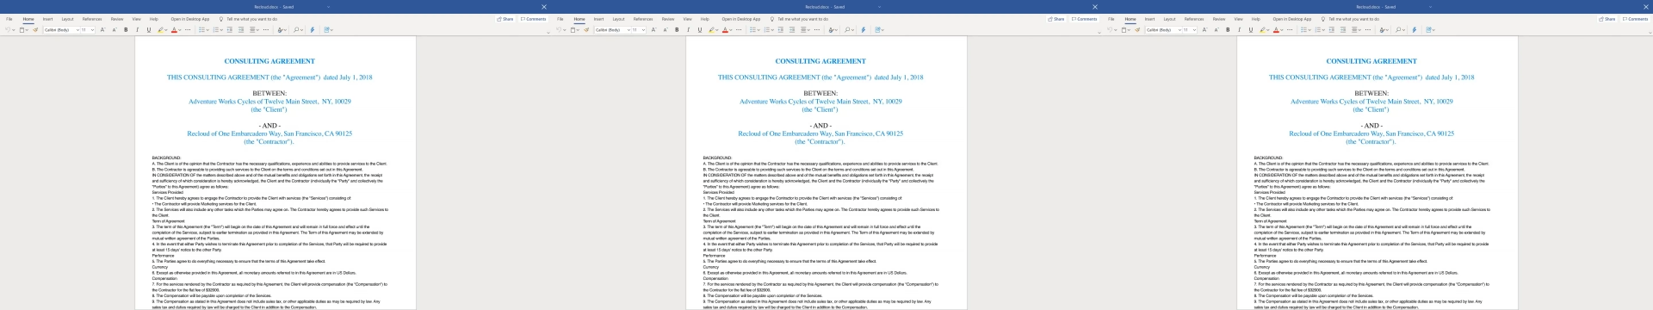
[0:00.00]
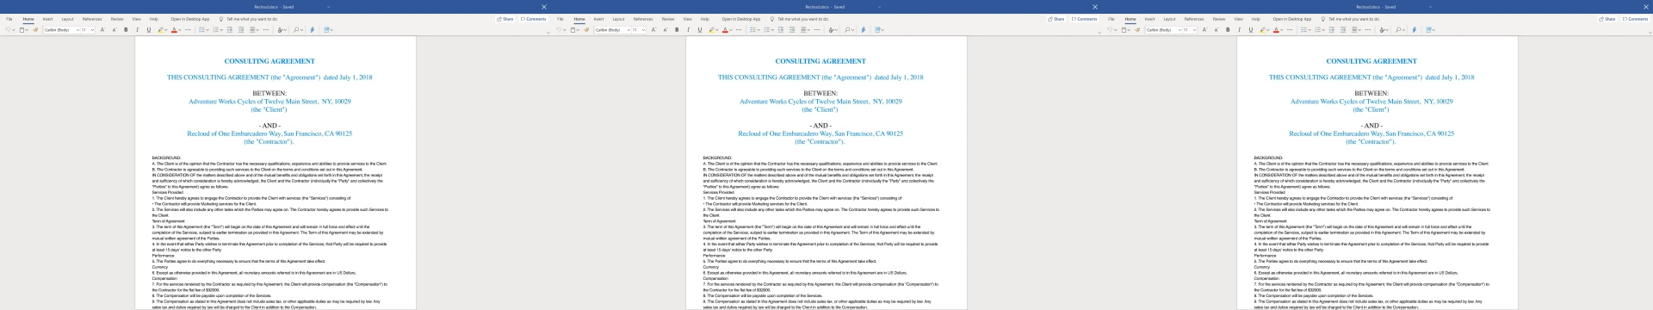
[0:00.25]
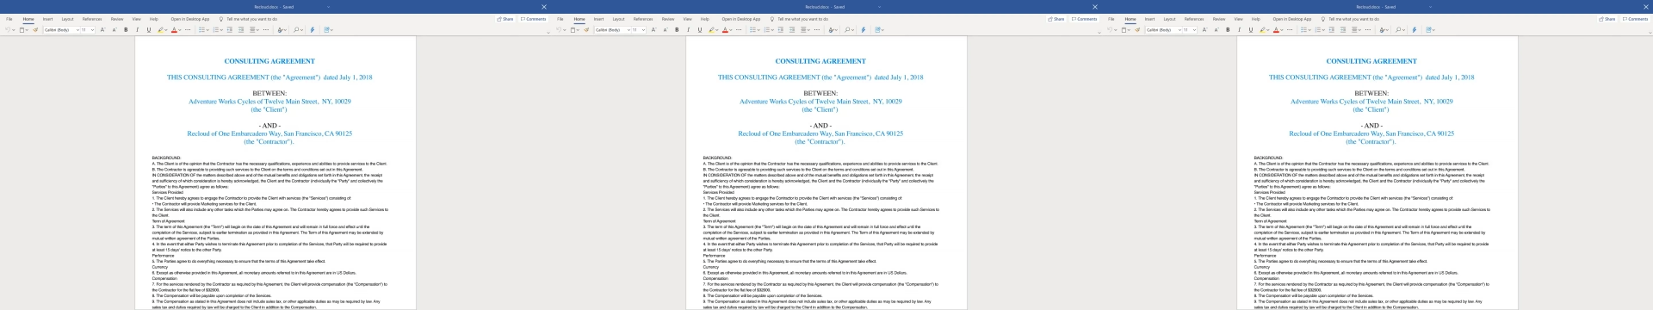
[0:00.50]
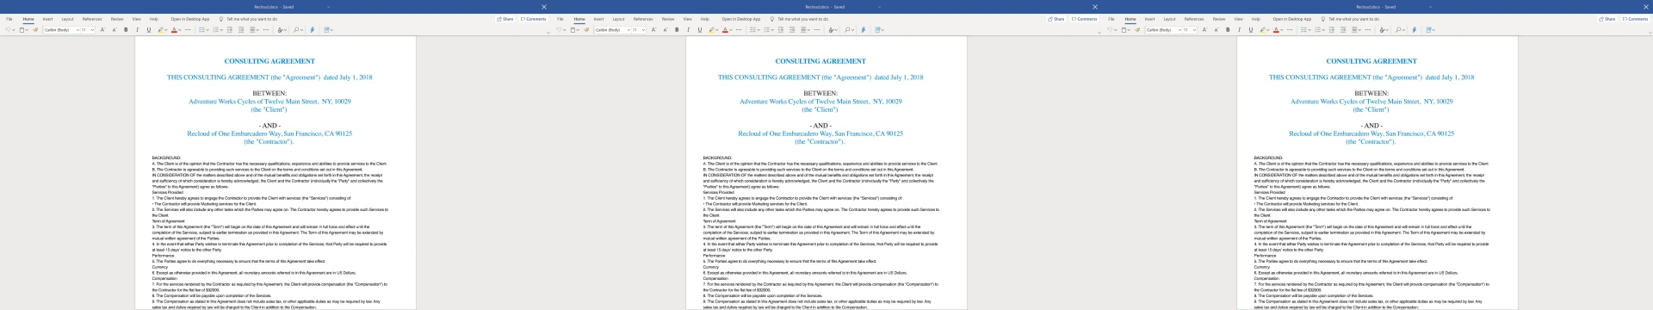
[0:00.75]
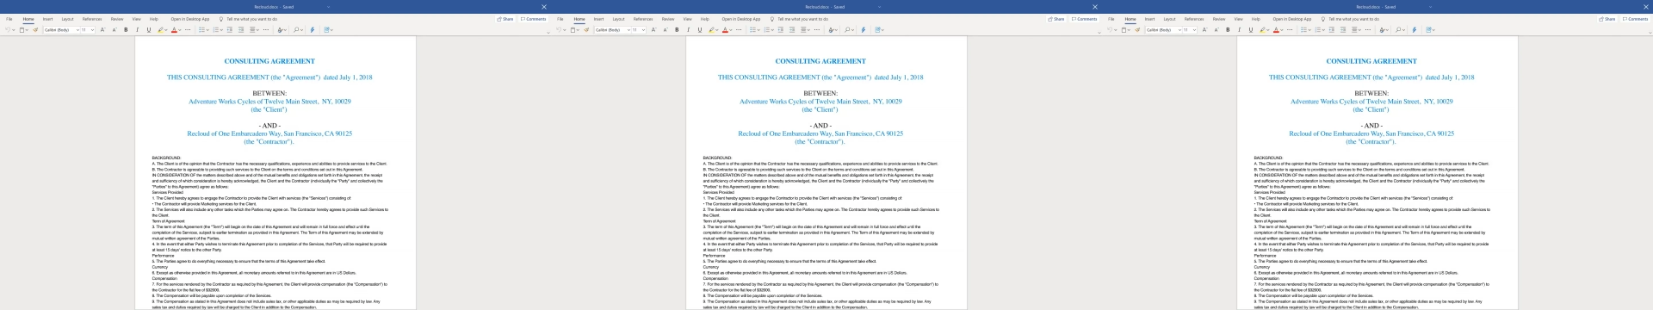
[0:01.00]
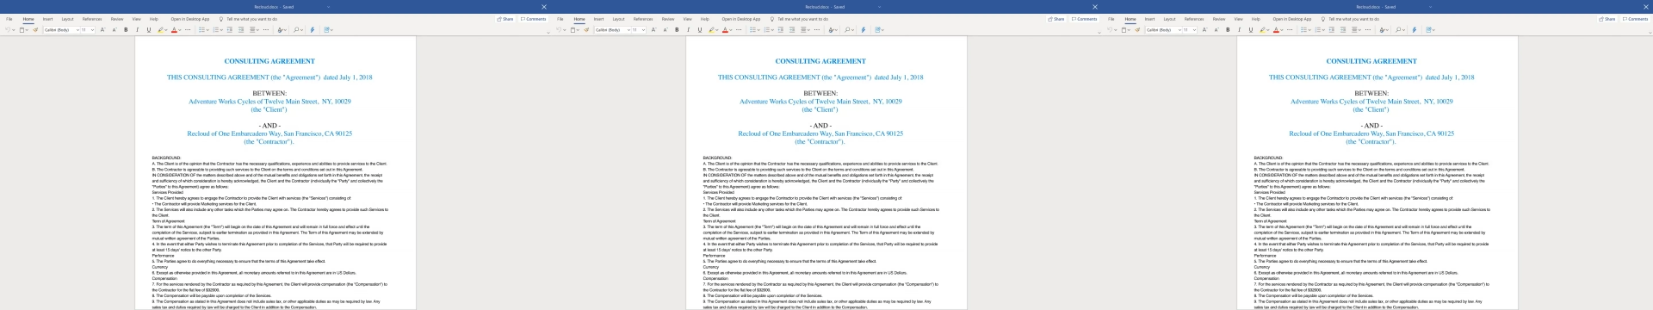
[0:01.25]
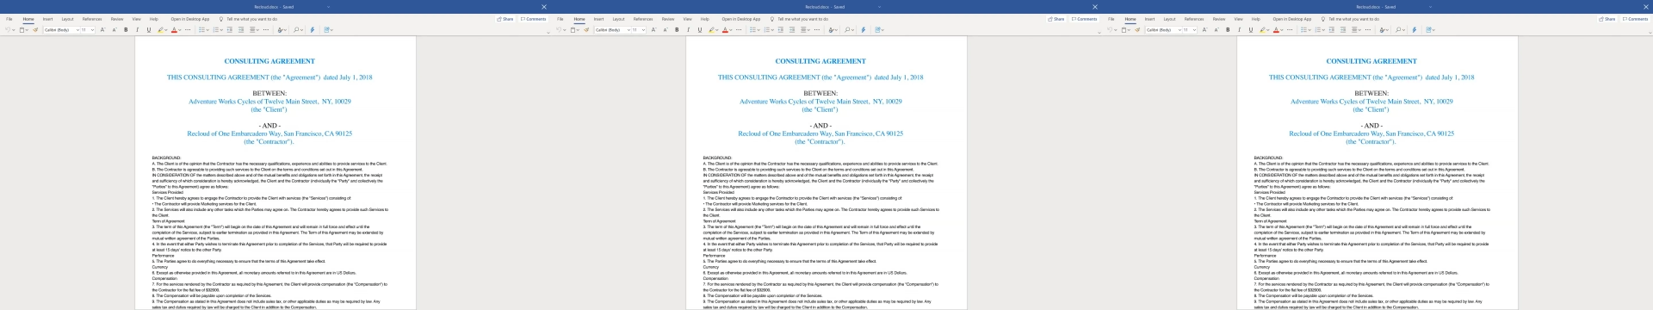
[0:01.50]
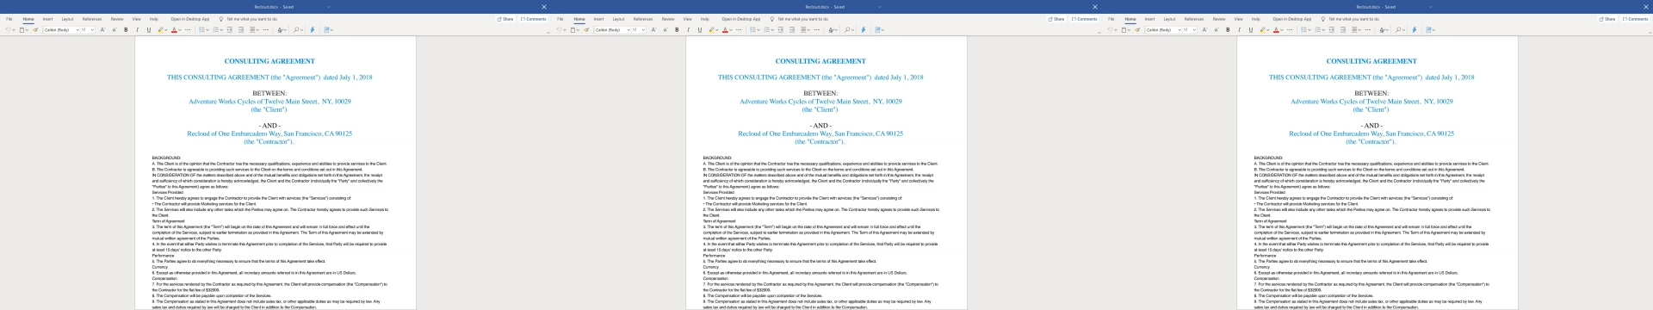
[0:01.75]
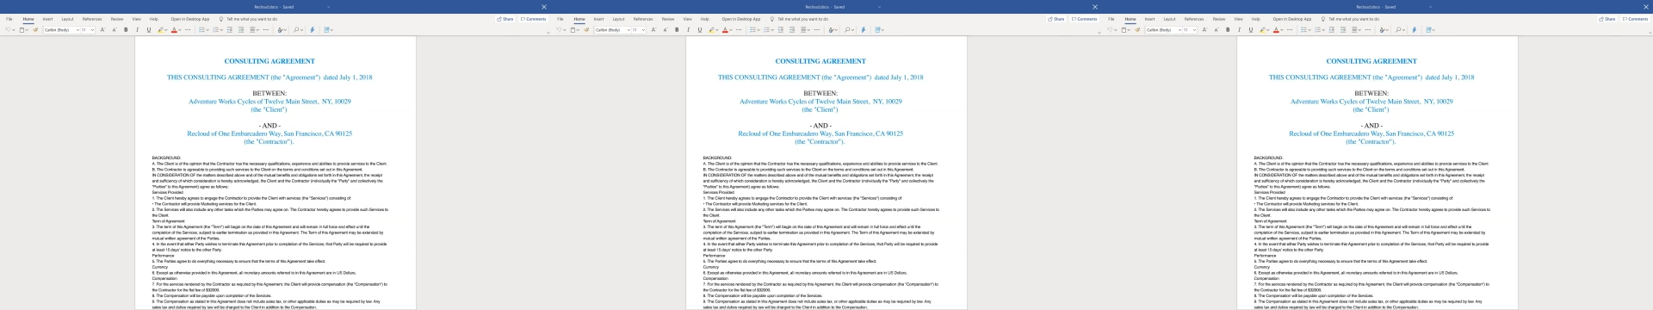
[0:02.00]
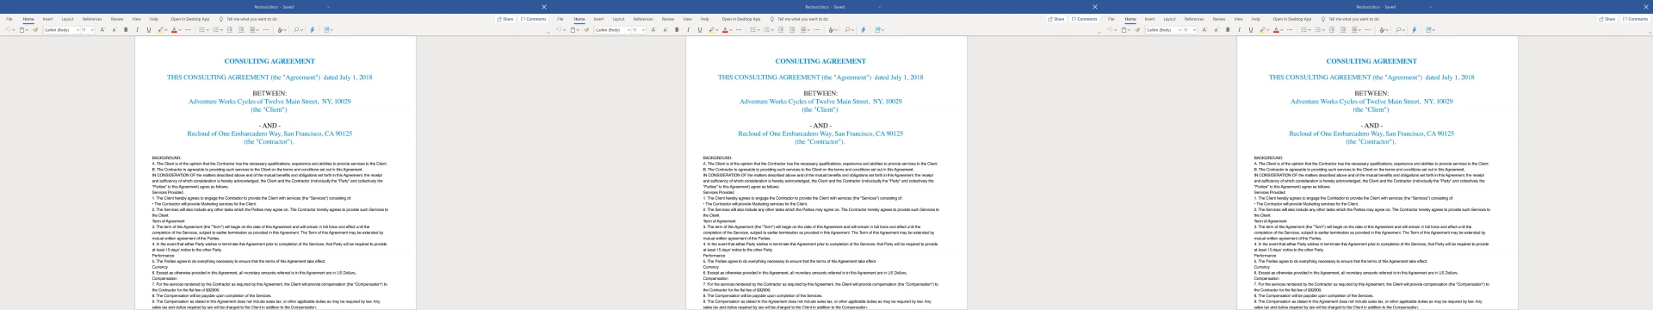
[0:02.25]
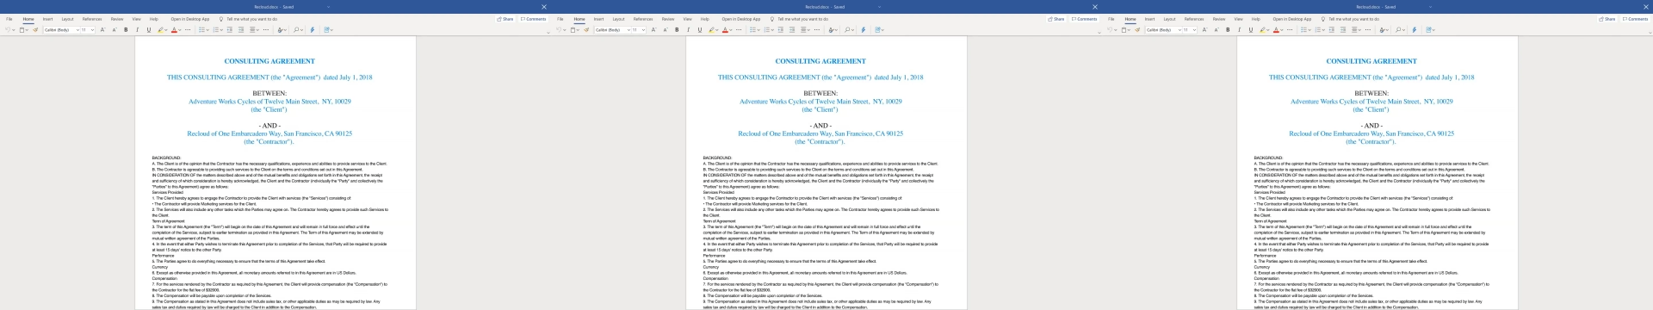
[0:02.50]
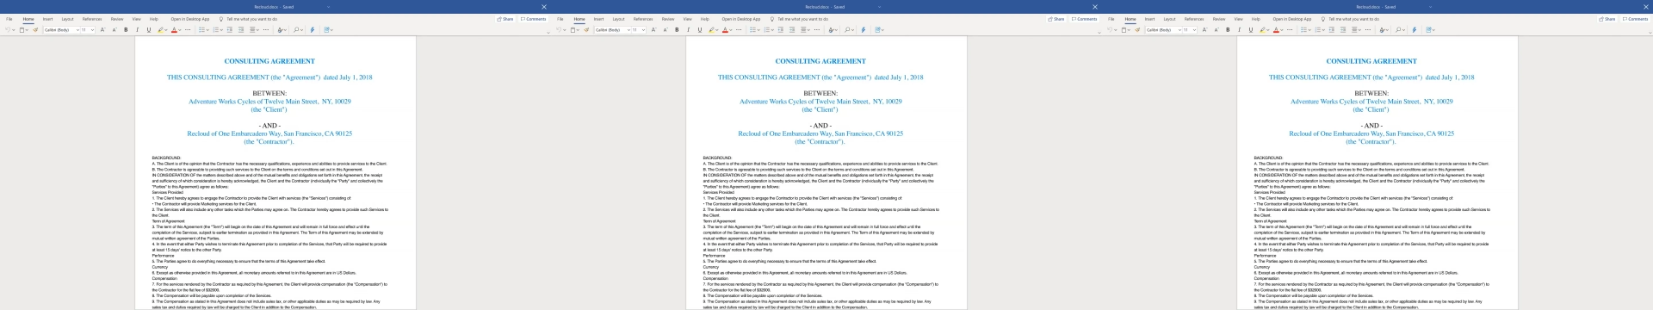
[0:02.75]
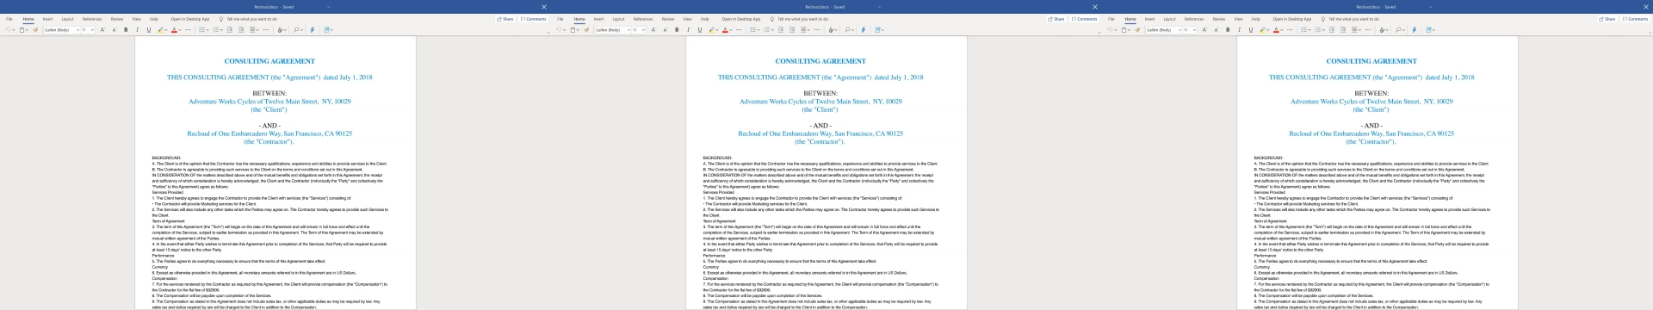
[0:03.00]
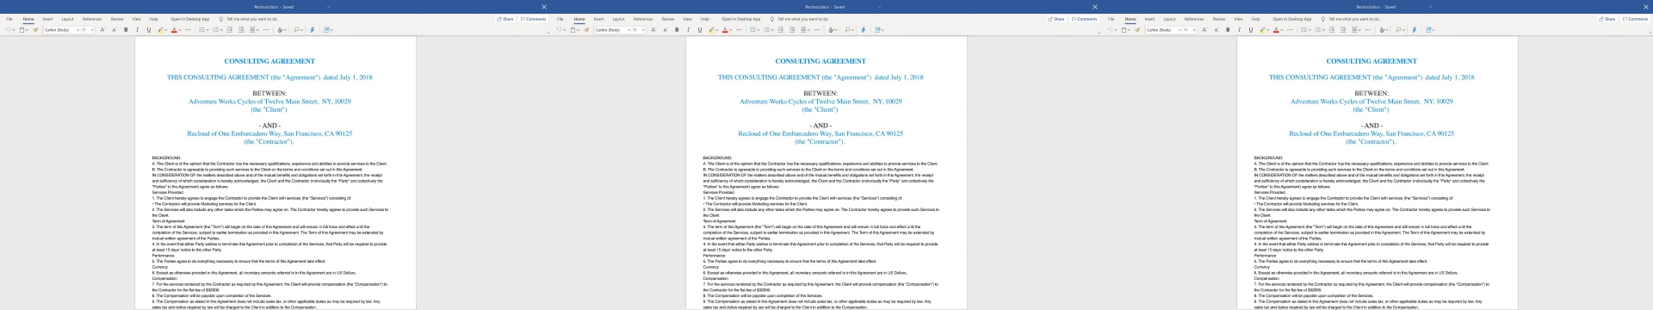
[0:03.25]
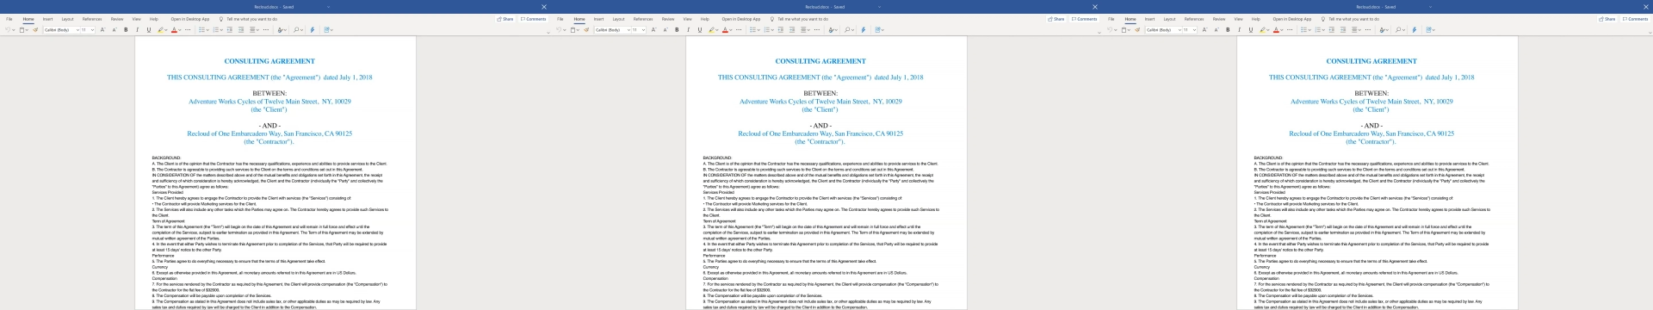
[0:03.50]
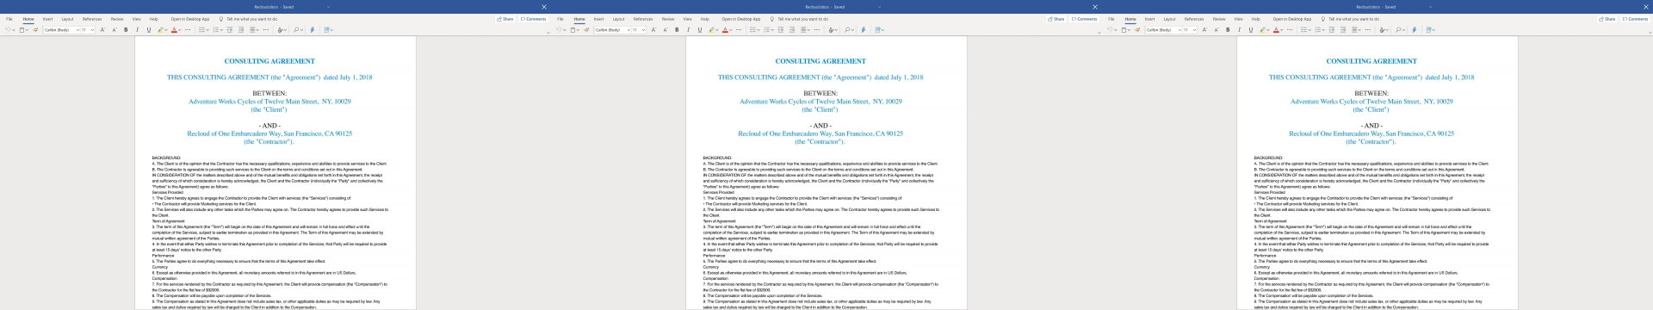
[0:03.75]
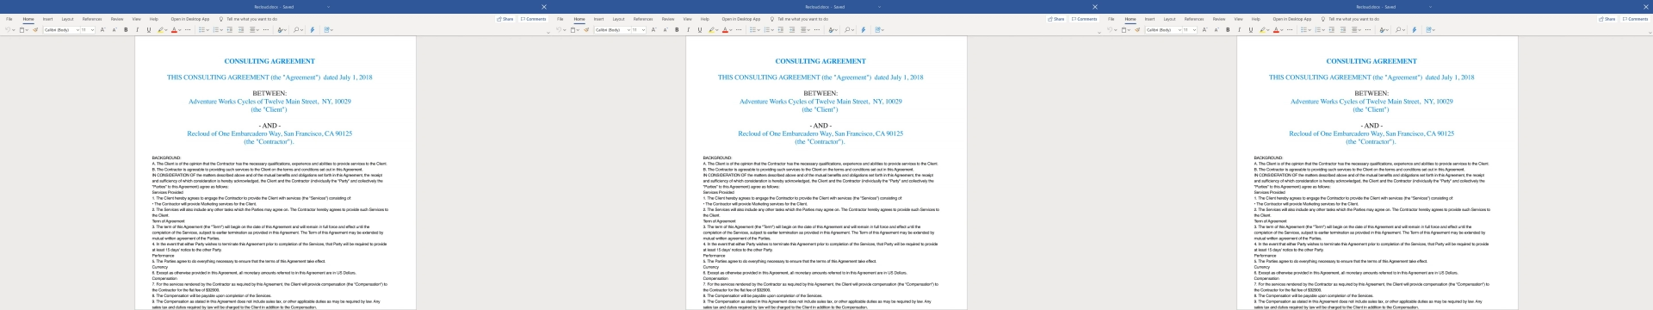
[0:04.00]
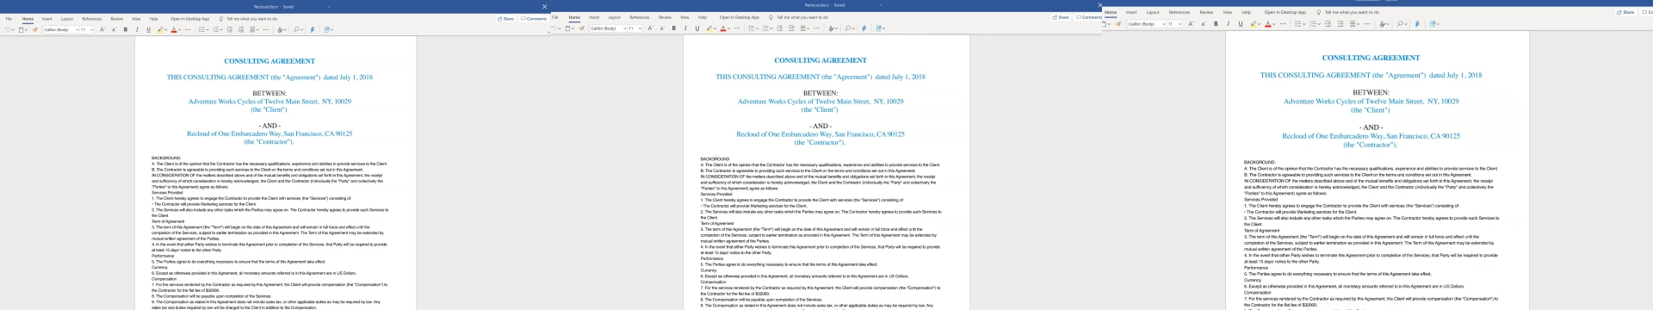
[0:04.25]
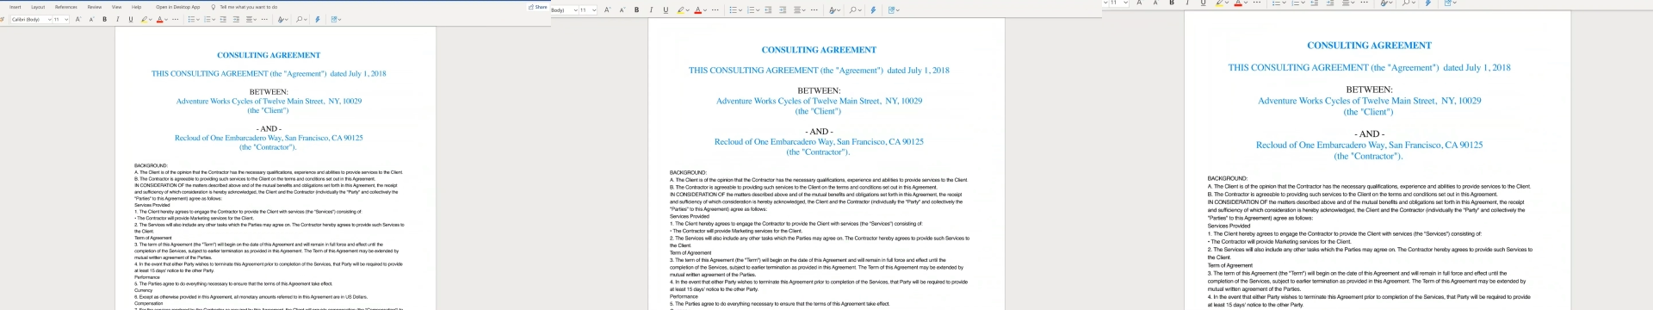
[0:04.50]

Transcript: No face is visible, so there are no lips to read.